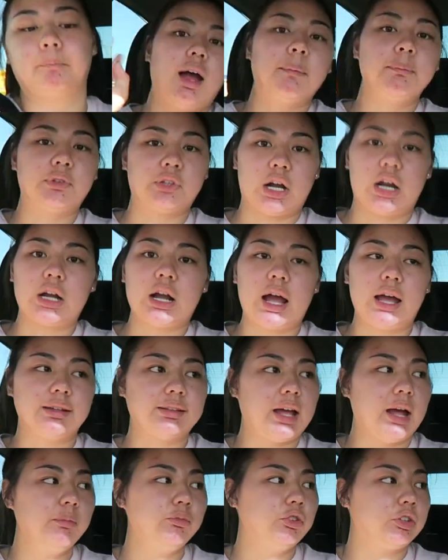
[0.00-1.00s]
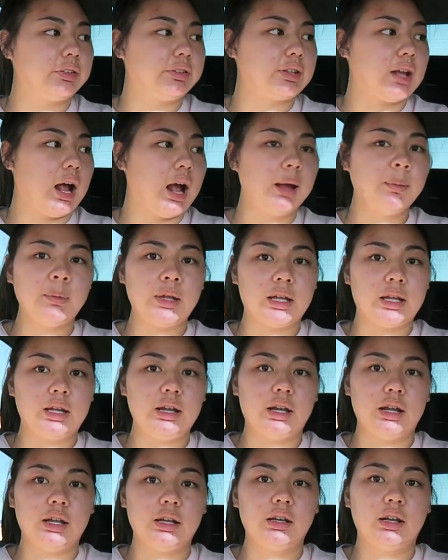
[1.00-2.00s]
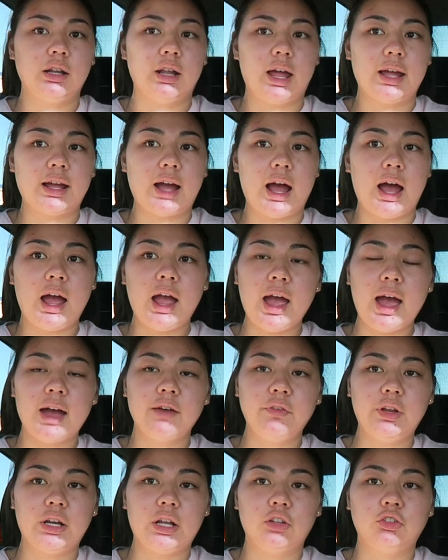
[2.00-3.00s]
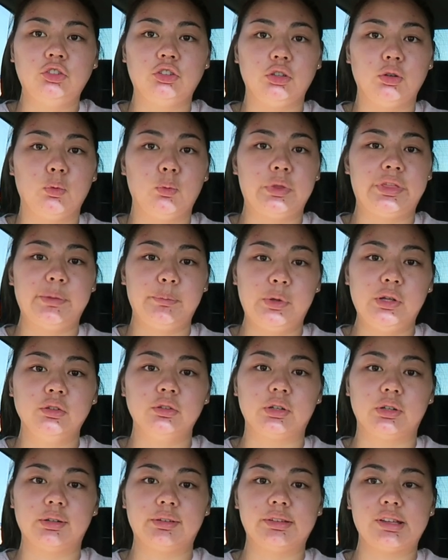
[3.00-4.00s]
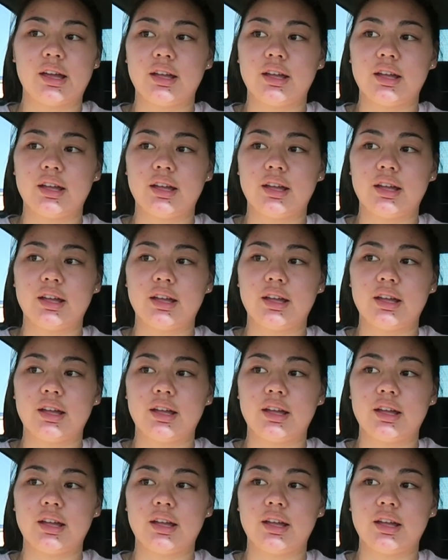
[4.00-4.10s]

I'm sorry guys. I'm just I'm heated. Like I have an issue with the builders.